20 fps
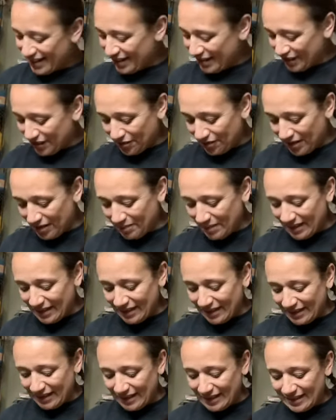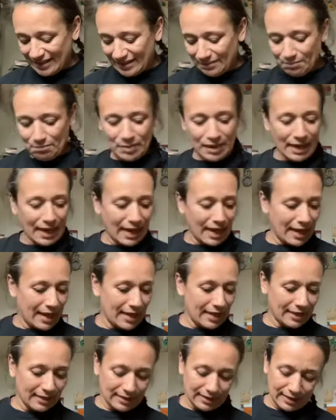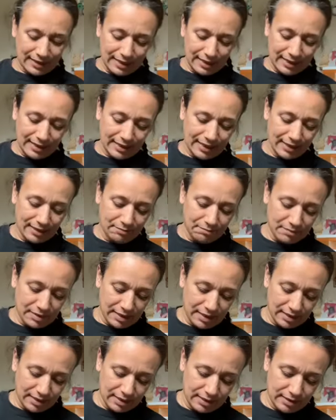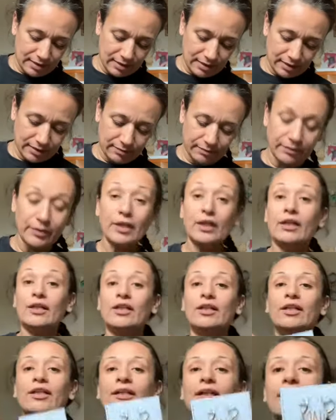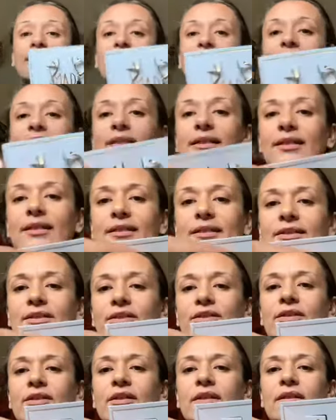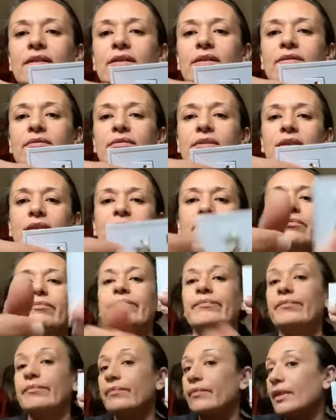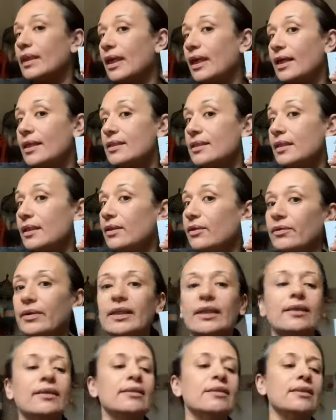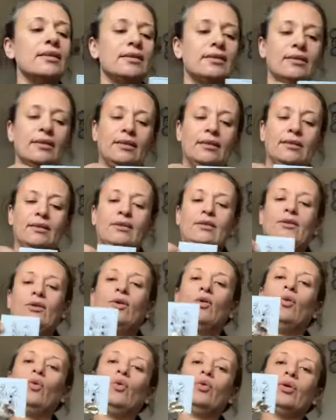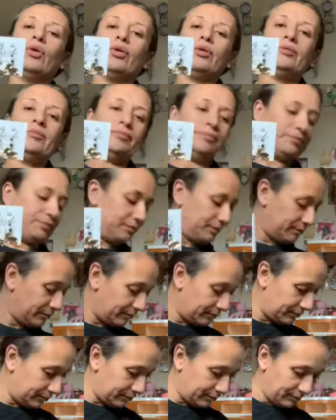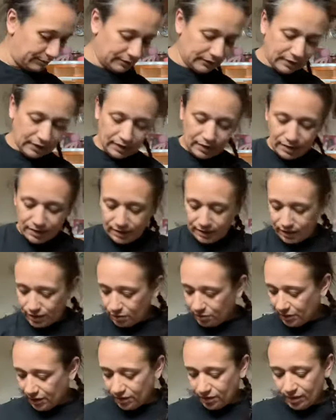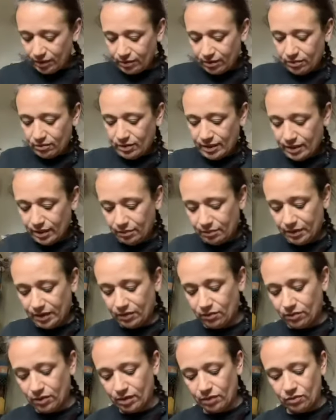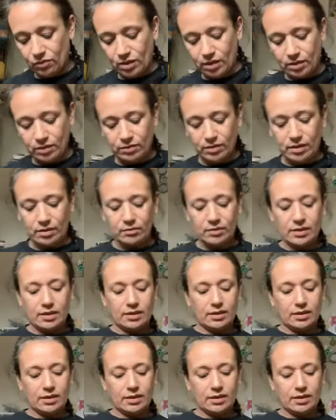So I made these in black, and I made, look, I use these, so you can use them as earrings or a stitch marker. I don't know why anybody want to walk around with